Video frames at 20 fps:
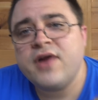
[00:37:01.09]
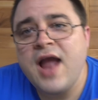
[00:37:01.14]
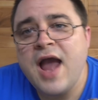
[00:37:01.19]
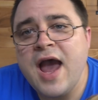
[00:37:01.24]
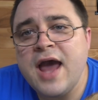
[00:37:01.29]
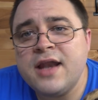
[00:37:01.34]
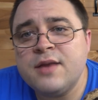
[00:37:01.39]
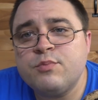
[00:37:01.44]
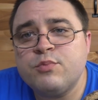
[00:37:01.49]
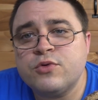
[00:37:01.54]

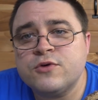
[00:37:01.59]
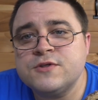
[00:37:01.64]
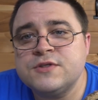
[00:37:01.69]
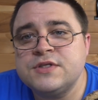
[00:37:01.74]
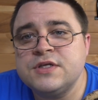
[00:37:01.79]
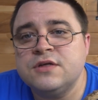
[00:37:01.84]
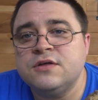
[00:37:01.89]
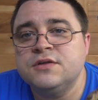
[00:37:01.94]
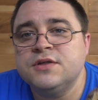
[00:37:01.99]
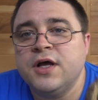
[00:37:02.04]
had a
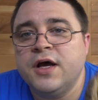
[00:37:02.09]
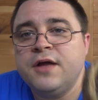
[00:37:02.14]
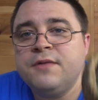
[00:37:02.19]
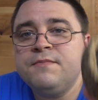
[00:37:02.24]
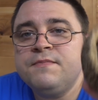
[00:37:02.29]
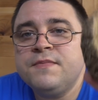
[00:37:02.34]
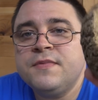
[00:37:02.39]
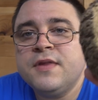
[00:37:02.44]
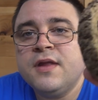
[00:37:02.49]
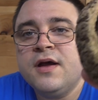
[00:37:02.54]
Brazil nut,
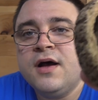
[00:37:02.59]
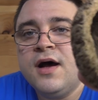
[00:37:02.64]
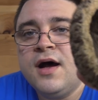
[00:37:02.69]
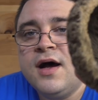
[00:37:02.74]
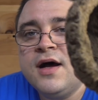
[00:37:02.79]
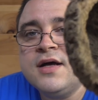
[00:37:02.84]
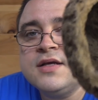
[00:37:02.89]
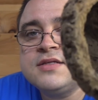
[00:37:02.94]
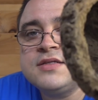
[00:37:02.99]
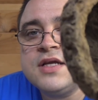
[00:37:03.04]

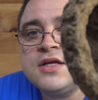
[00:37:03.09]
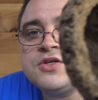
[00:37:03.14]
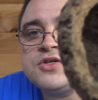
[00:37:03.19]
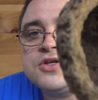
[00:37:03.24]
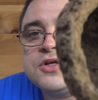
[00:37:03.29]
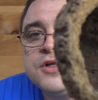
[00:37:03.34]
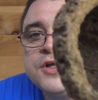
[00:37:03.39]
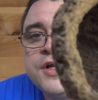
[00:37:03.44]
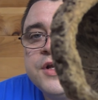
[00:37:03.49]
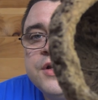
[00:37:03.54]

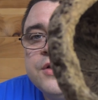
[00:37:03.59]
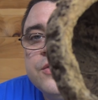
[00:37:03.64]
essentially